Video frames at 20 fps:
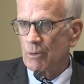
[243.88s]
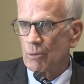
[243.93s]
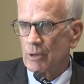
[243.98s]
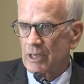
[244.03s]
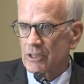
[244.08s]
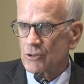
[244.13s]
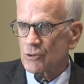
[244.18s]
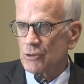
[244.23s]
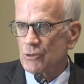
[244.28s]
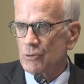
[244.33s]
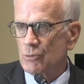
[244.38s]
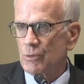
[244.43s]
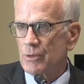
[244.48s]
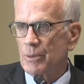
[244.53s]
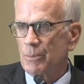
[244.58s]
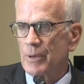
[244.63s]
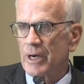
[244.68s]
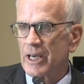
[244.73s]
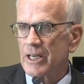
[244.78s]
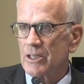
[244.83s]
were actually doing the
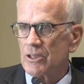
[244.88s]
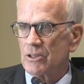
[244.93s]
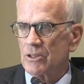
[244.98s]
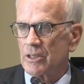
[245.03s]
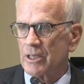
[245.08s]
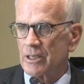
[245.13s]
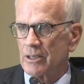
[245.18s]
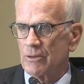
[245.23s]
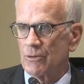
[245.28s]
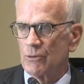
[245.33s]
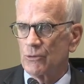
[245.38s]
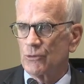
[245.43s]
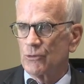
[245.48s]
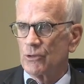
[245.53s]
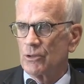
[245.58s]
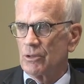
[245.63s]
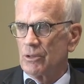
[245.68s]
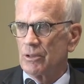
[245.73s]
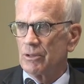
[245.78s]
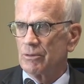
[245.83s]
mining. You get on those
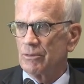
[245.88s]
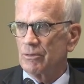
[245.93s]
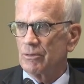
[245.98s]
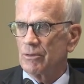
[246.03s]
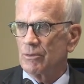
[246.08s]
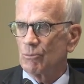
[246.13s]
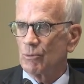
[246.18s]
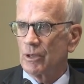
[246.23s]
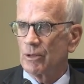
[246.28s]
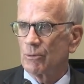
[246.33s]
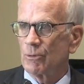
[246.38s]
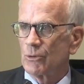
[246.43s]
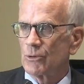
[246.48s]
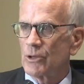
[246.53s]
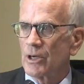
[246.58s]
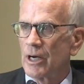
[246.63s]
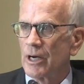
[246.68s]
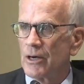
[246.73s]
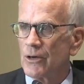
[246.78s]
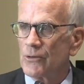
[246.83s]
little railroad
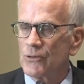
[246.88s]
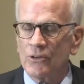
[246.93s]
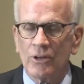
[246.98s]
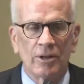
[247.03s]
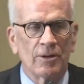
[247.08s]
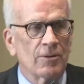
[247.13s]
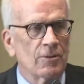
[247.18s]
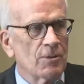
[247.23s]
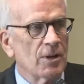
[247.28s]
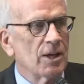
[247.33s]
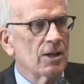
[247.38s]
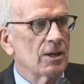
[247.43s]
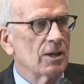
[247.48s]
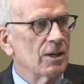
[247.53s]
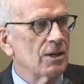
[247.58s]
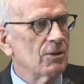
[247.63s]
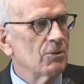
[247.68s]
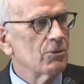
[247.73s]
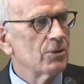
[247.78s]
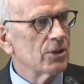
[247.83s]
cars.
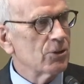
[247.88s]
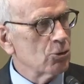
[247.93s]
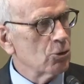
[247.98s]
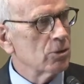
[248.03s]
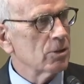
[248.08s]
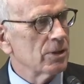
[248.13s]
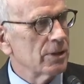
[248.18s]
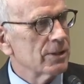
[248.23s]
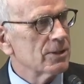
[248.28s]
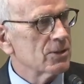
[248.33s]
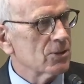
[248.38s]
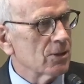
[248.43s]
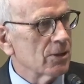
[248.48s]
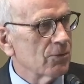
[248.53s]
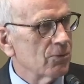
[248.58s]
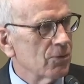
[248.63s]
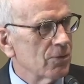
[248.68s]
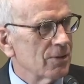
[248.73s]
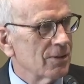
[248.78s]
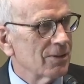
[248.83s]
Uh, they turn the lights
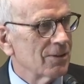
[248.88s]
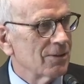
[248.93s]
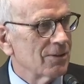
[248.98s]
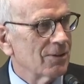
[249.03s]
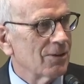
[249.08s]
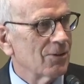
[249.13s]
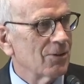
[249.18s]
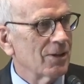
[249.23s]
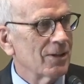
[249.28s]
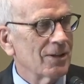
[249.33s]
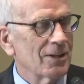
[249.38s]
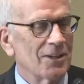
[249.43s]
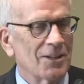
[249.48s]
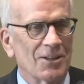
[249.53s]
off, all right?